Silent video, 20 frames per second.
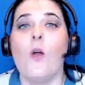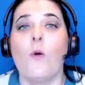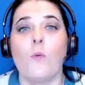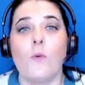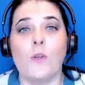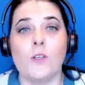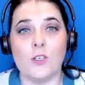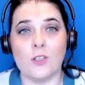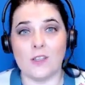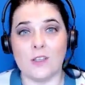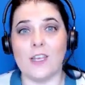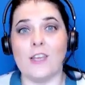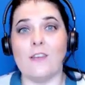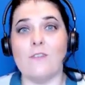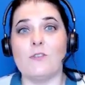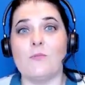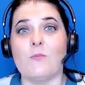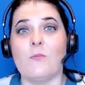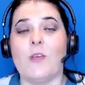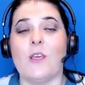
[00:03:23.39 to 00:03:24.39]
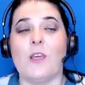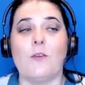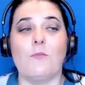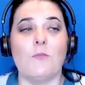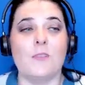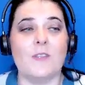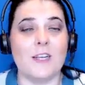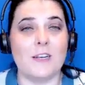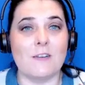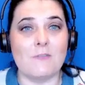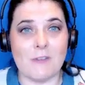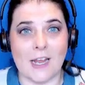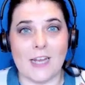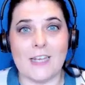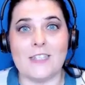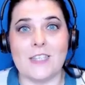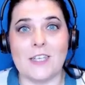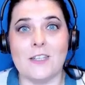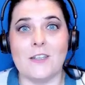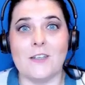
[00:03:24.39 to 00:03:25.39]
which leaves me with a
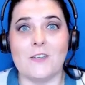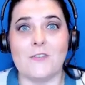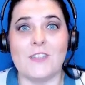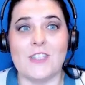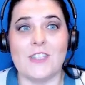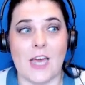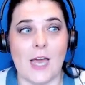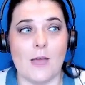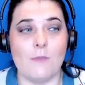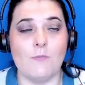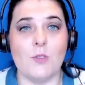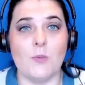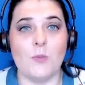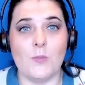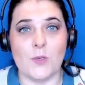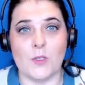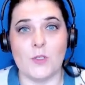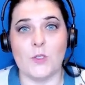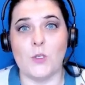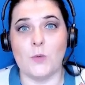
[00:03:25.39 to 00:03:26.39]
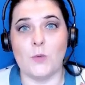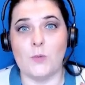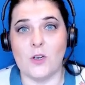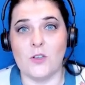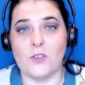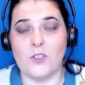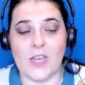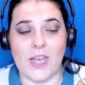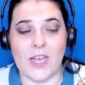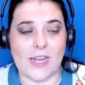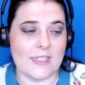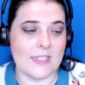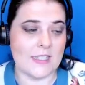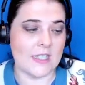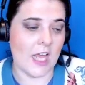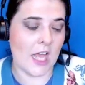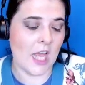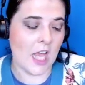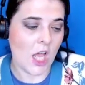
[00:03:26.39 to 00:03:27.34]
great deal of time to pursue projects.